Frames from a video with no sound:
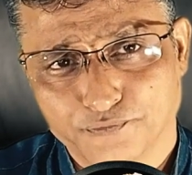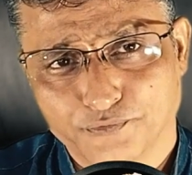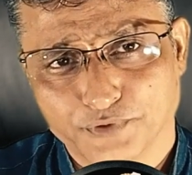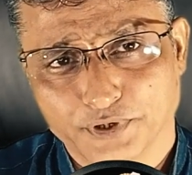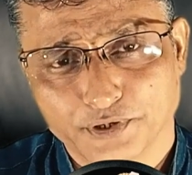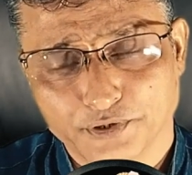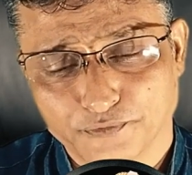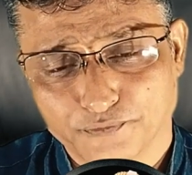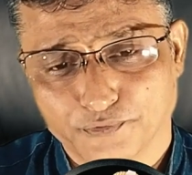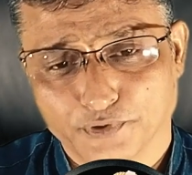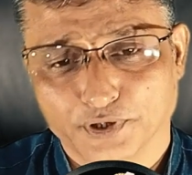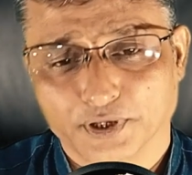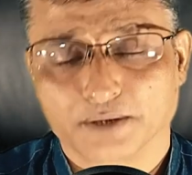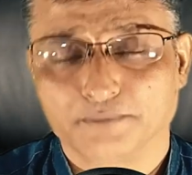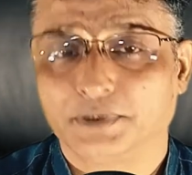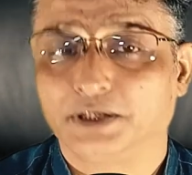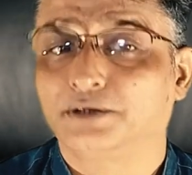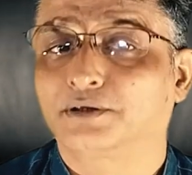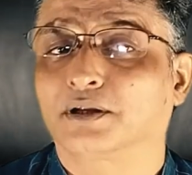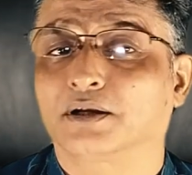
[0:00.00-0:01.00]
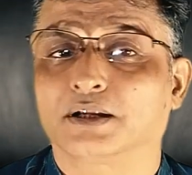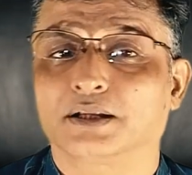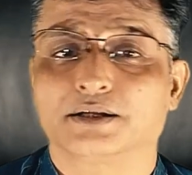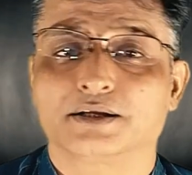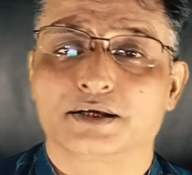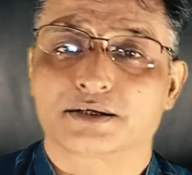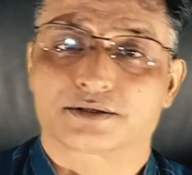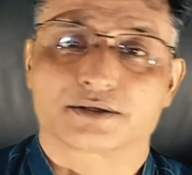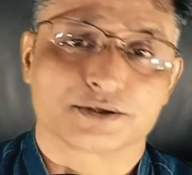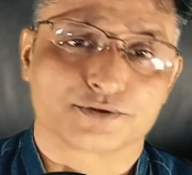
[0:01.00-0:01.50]
very fundamental
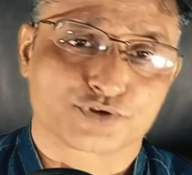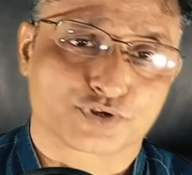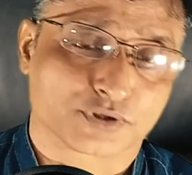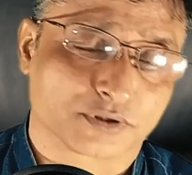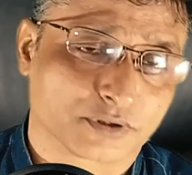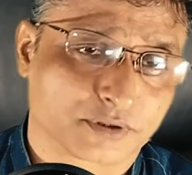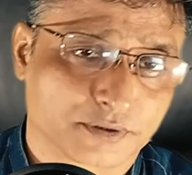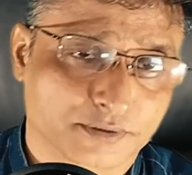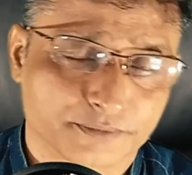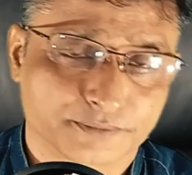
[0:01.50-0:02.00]
and essential.